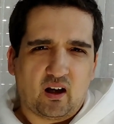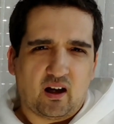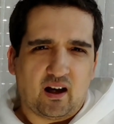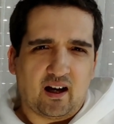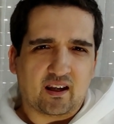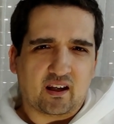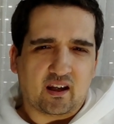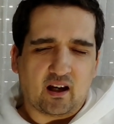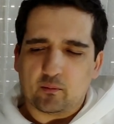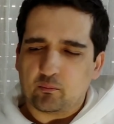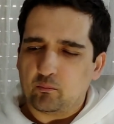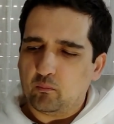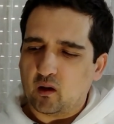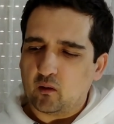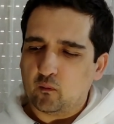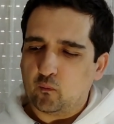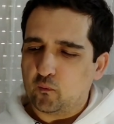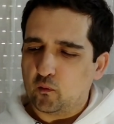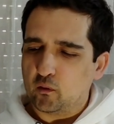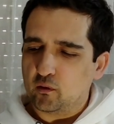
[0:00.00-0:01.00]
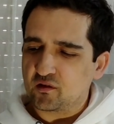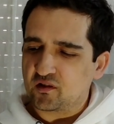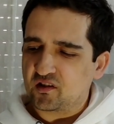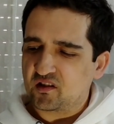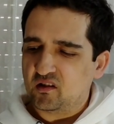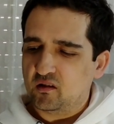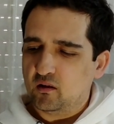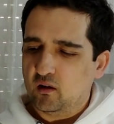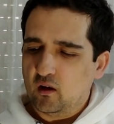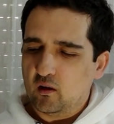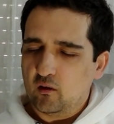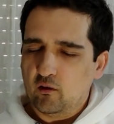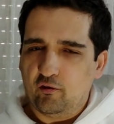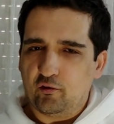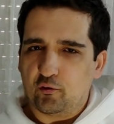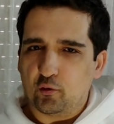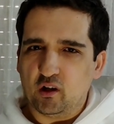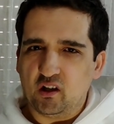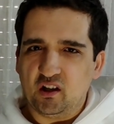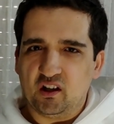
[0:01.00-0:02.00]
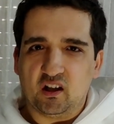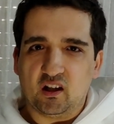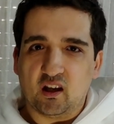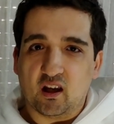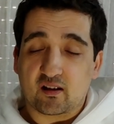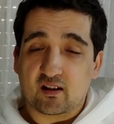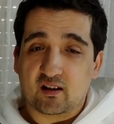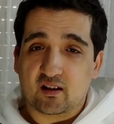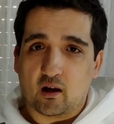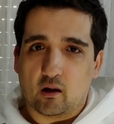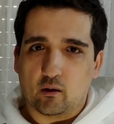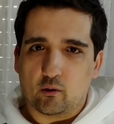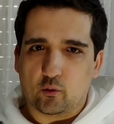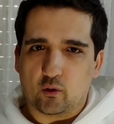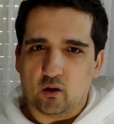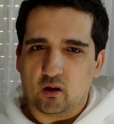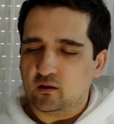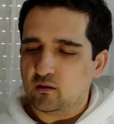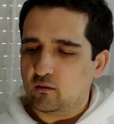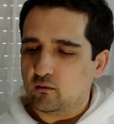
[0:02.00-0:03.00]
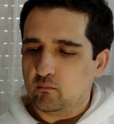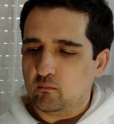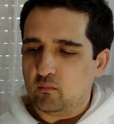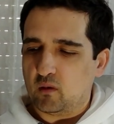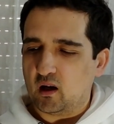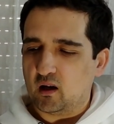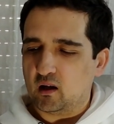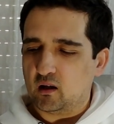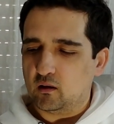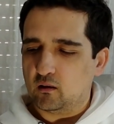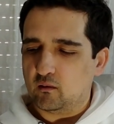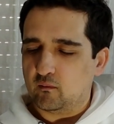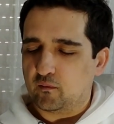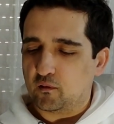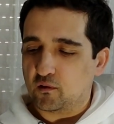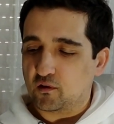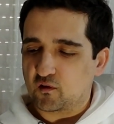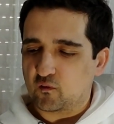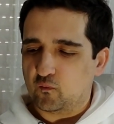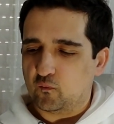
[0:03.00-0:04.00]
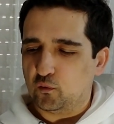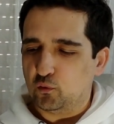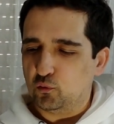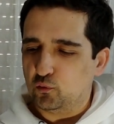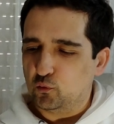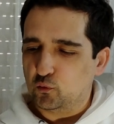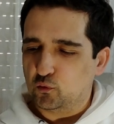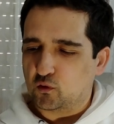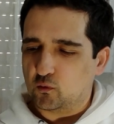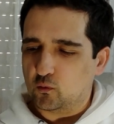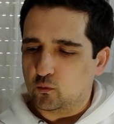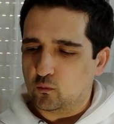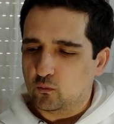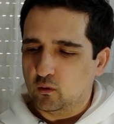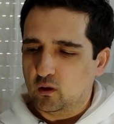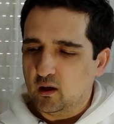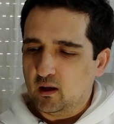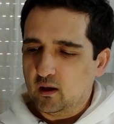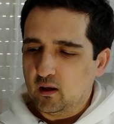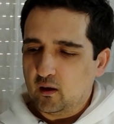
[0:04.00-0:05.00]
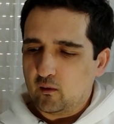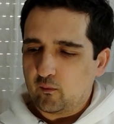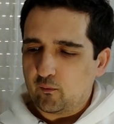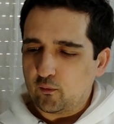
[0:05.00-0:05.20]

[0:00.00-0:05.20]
I got my first 3D accelerator, my first Voodoo 2,